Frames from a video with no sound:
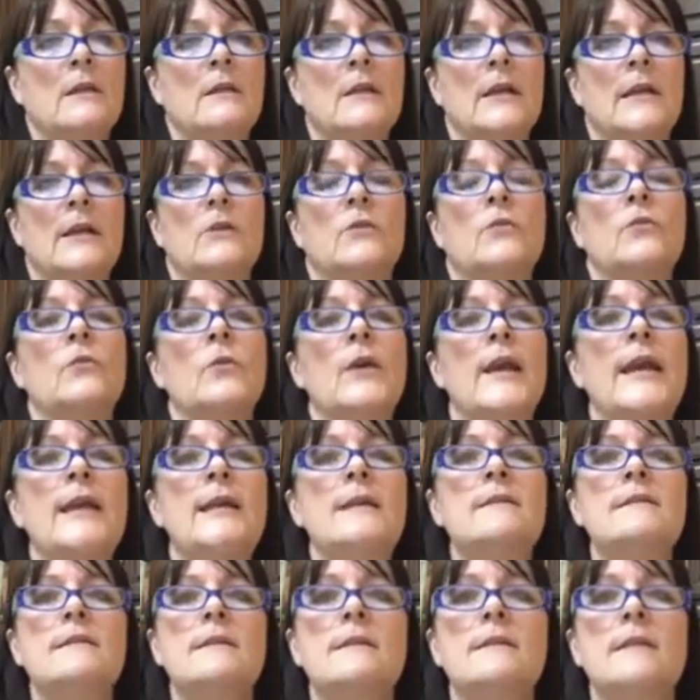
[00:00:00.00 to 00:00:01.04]
like
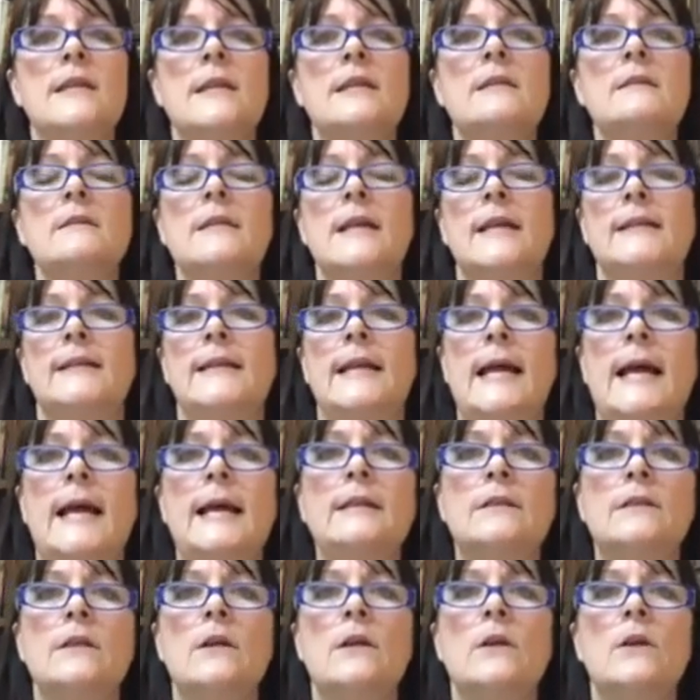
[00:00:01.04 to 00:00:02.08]
grains and things like
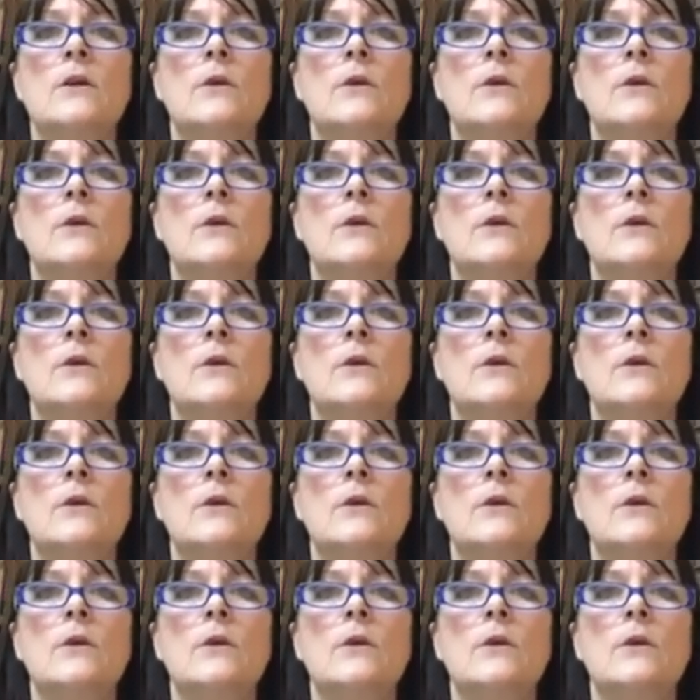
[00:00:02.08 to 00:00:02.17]
that,